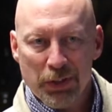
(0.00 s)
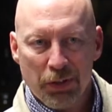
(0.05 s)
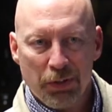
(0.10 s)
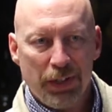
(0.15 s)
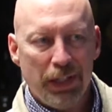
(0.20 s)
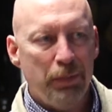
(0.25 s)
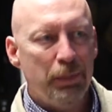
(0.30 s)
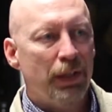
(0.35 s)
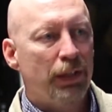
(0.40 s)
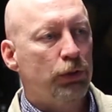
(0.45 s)
your
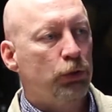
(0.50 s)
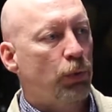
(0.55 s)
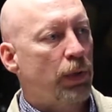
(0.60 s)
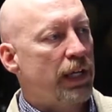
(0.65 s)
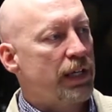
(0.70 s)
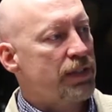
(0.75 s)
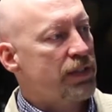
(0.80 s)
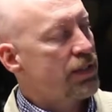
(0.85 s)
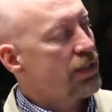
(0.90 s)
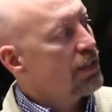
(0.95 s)
email
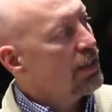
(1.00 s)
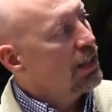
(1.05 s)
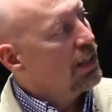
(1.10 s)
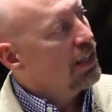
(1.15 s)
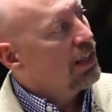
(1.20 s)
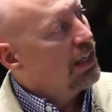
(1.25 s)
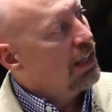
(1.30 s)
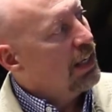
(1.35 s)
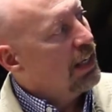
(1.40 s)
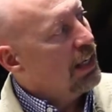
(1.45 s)
address
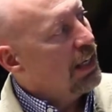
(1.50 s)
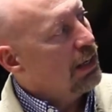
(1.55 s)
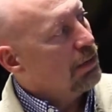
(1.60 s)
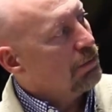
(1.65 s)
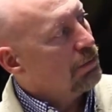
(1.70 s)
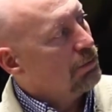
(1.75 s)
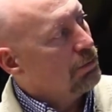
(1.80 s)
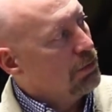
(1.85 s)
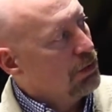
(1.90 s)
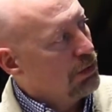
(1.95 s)
and
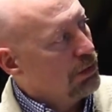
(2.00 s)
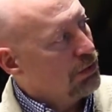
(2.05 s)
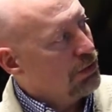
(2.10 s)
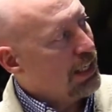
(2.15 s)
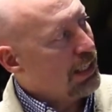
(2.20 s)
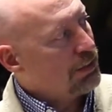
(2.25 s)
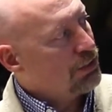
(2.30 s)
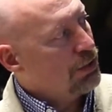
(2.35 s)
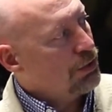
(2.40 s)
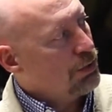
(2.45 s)

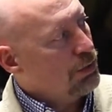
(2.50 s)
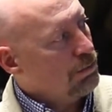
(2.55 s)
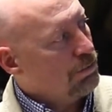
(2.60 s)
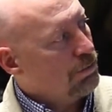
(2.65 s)
text it to